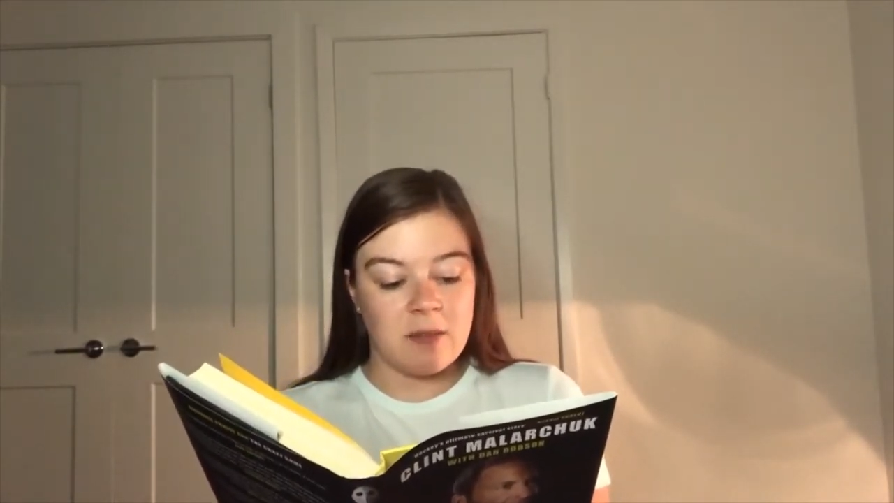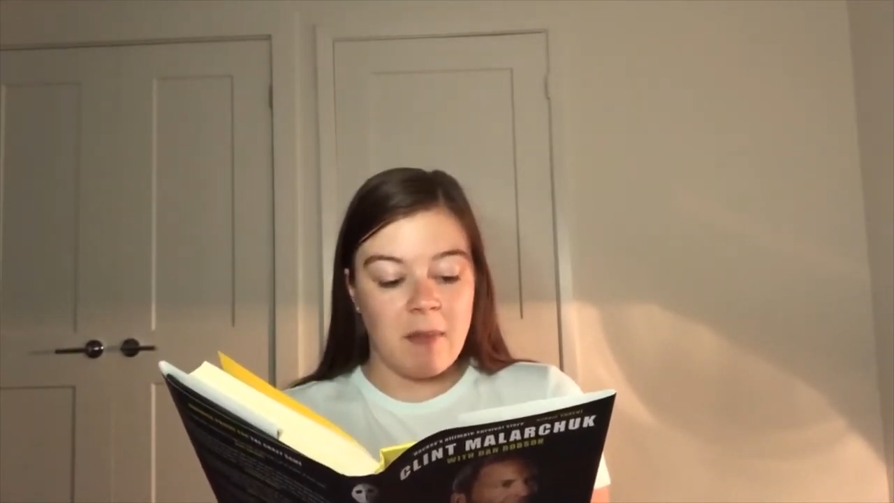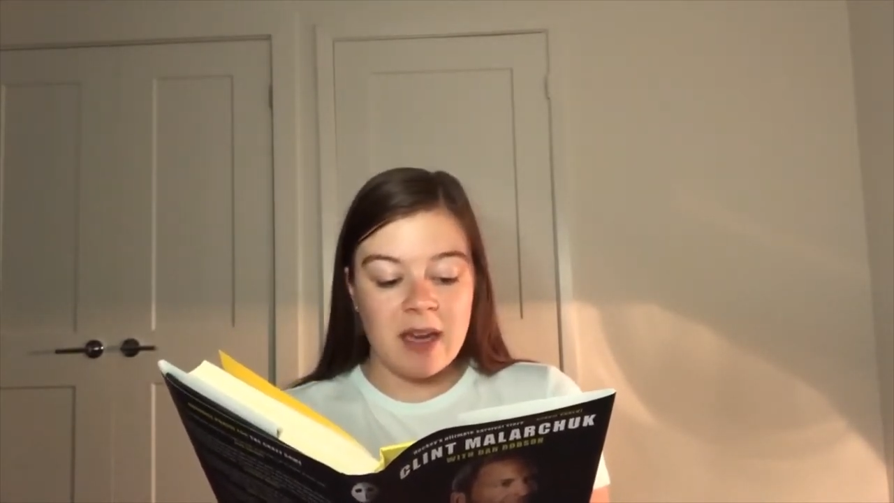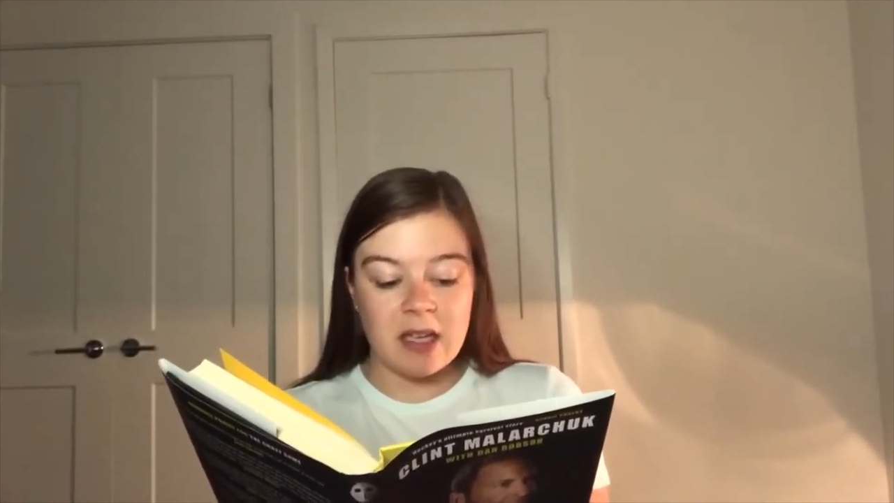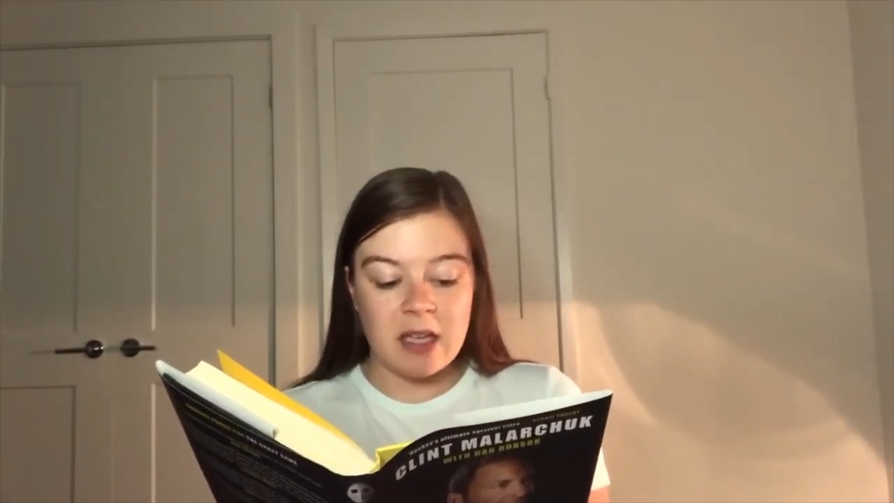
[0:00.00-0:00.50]

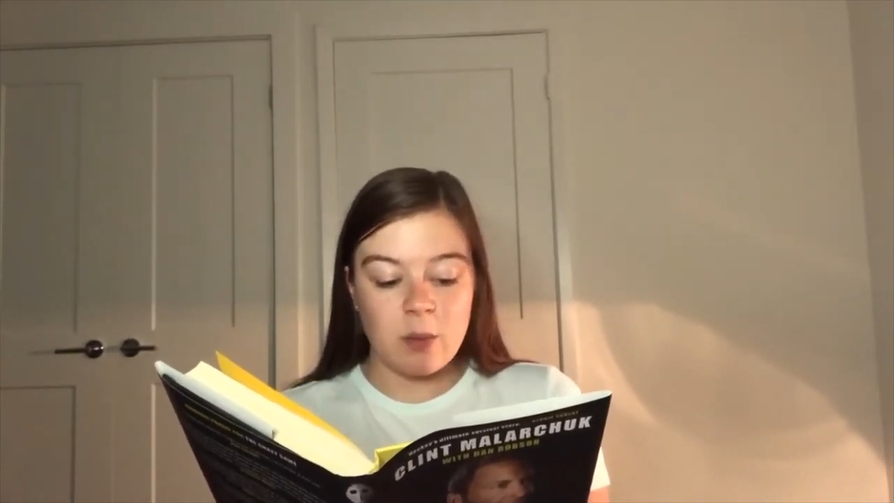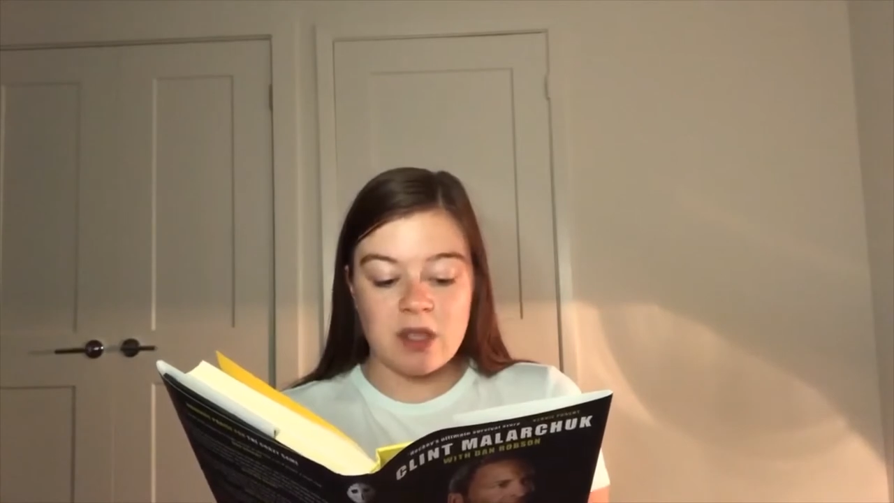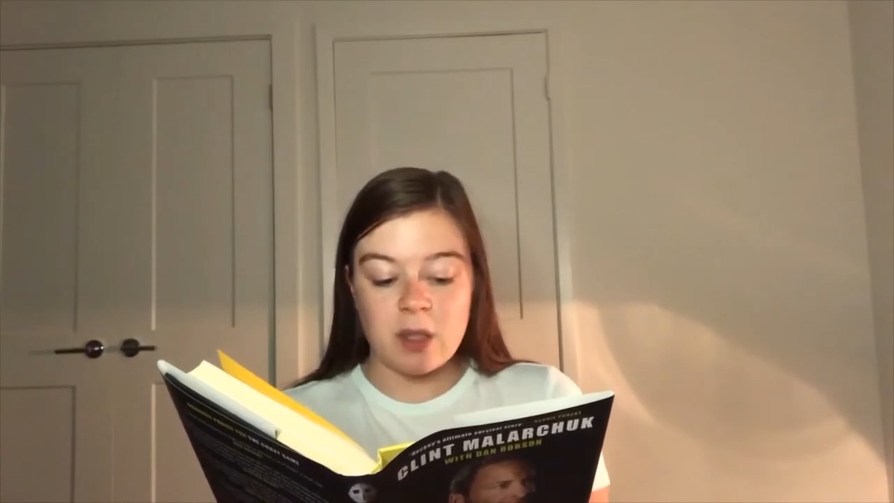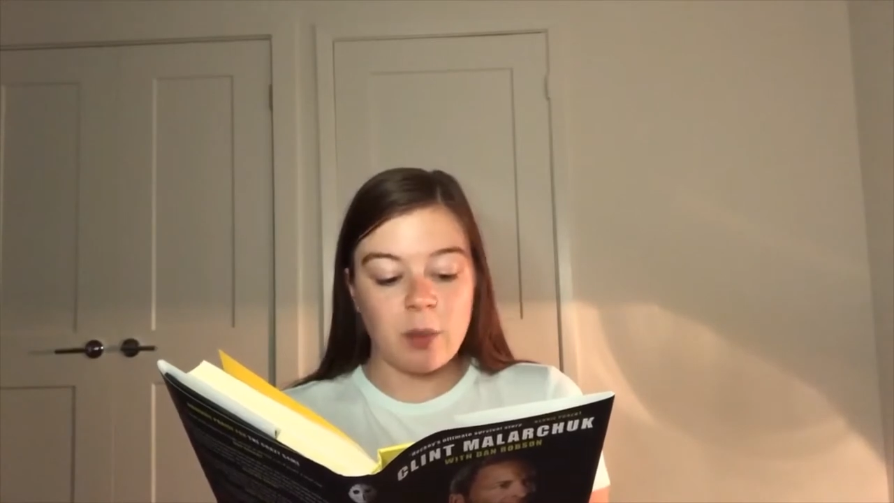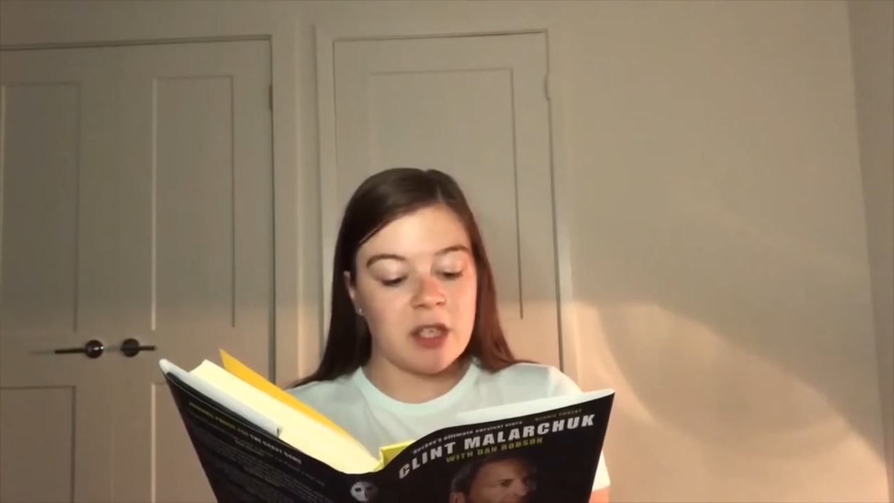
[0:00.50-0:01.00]
mightily
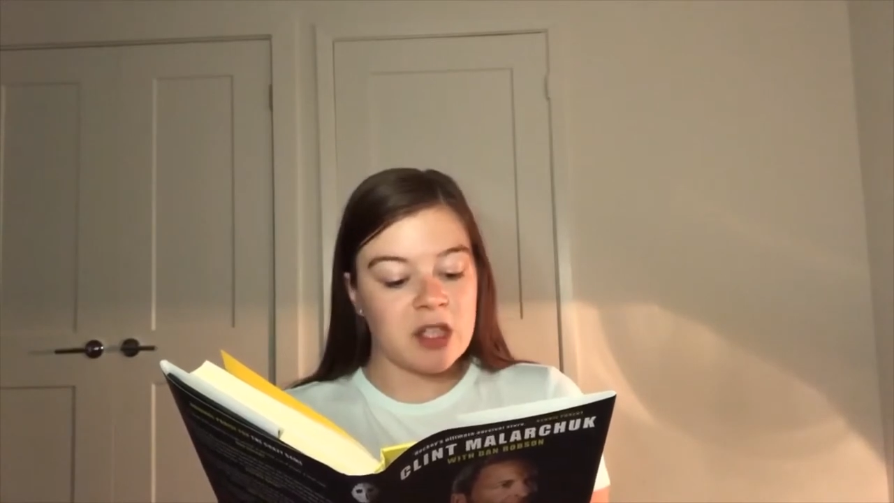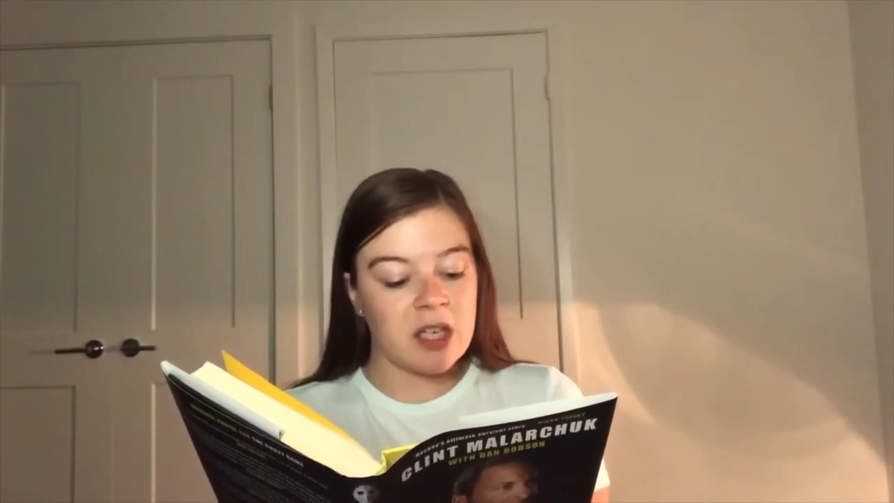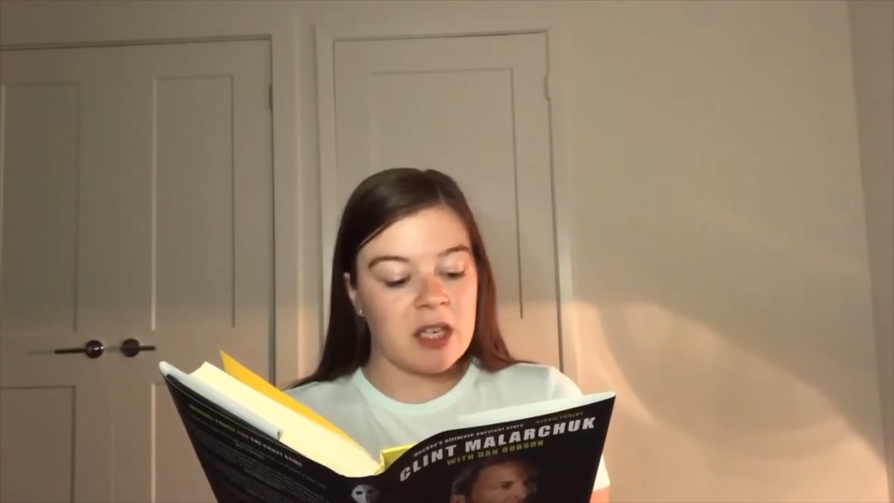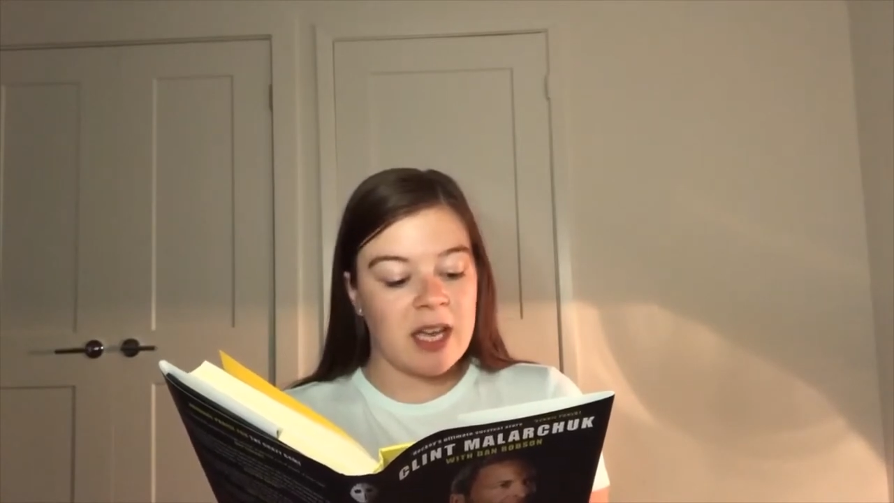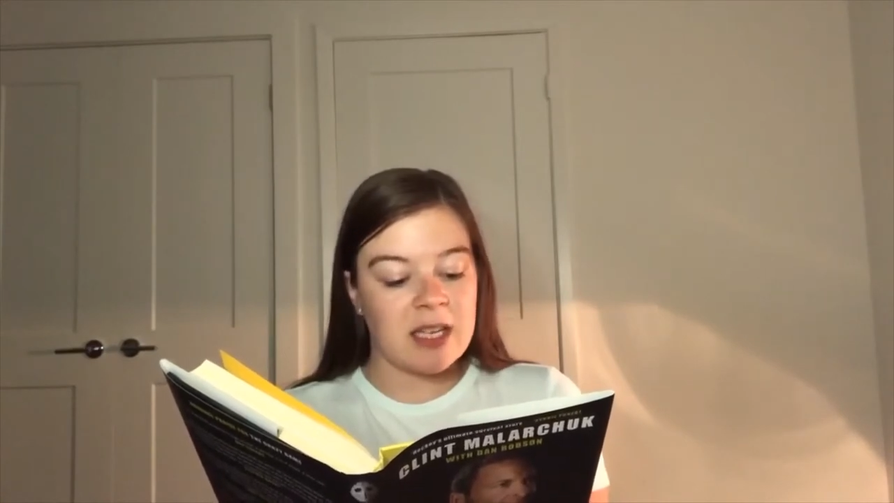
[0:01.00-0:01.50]
with
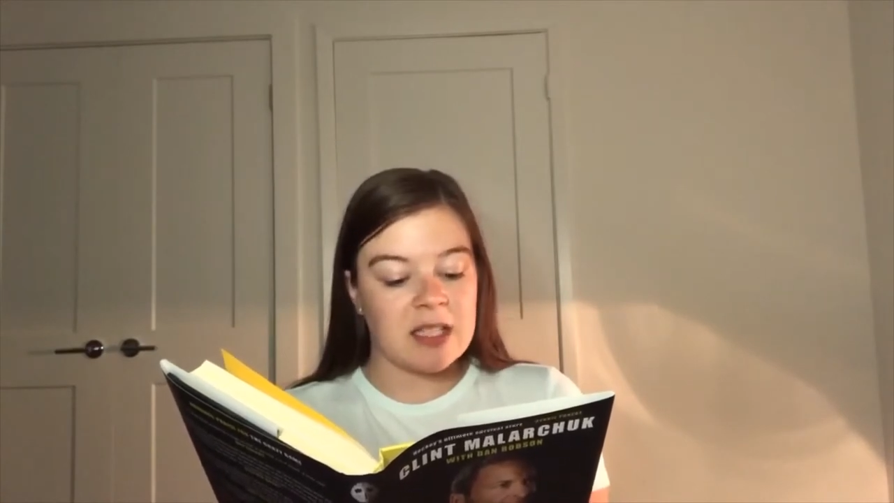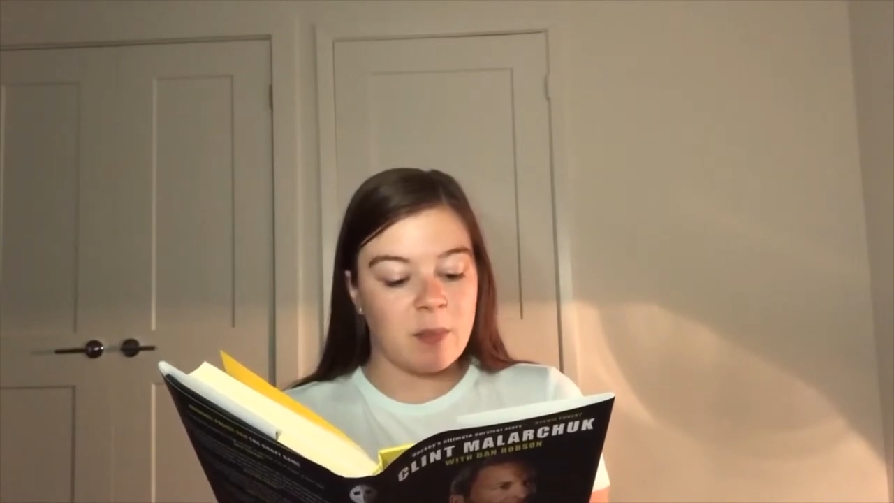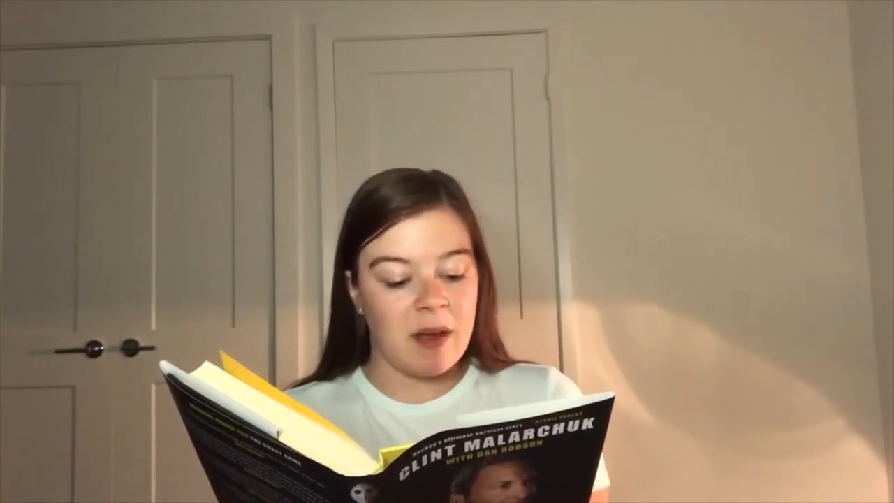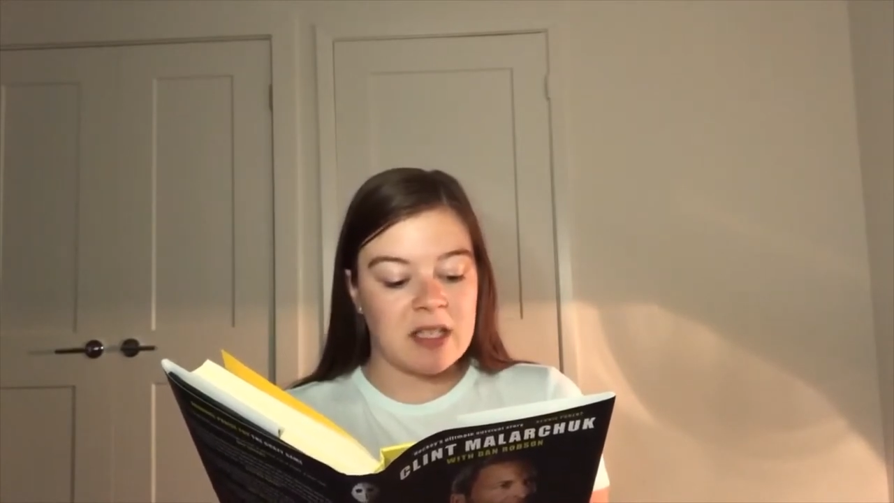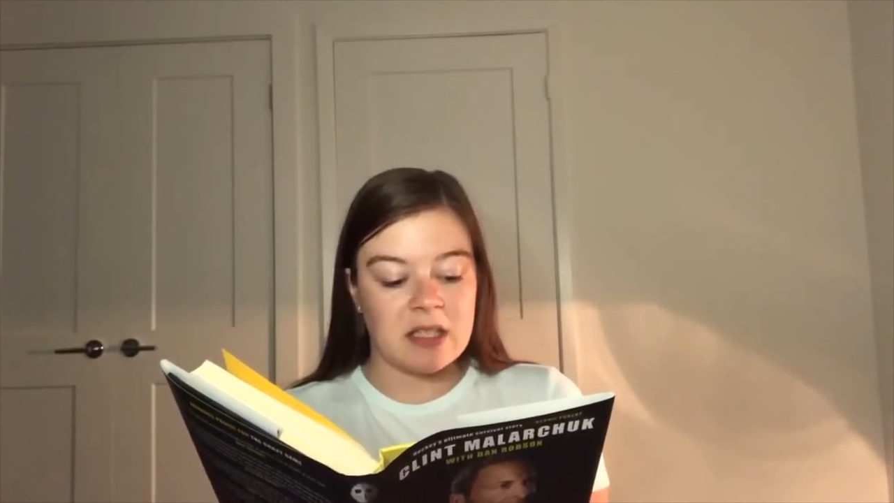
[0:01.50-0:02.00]
depression and a
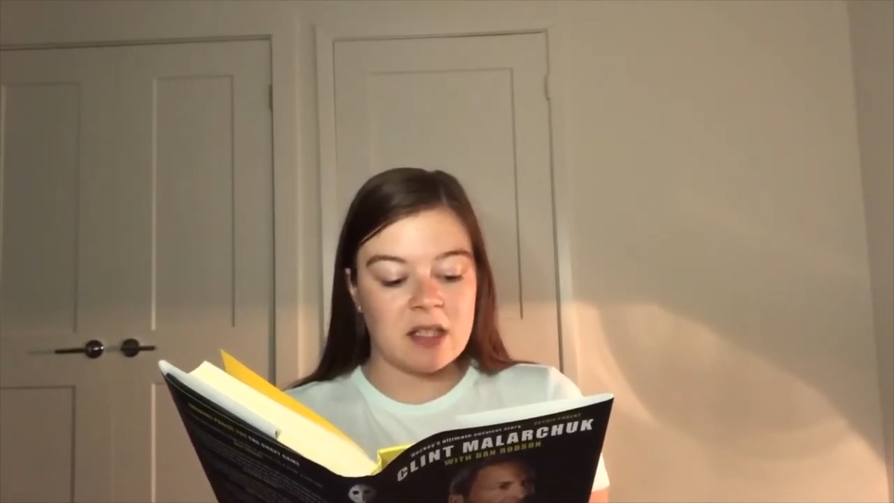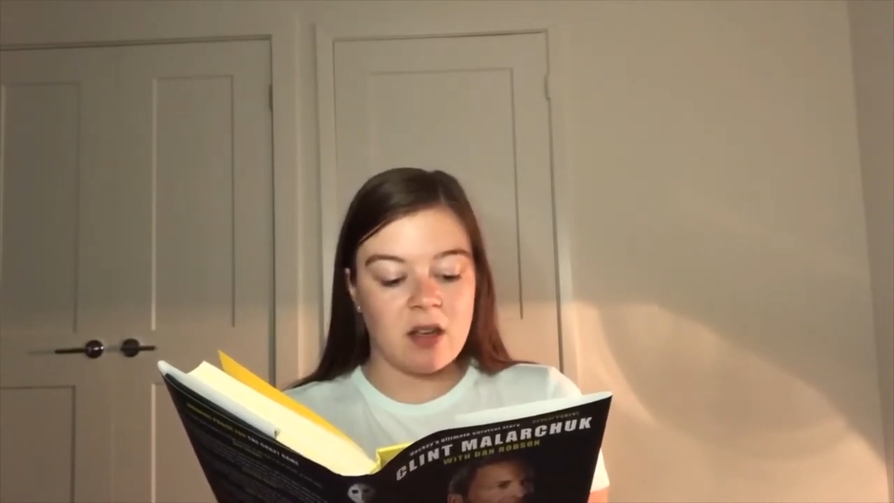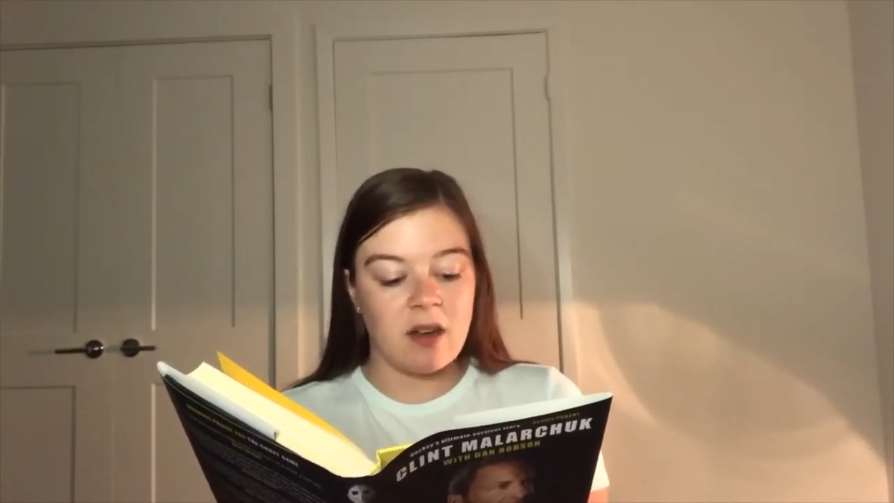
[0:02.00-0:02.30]
dependence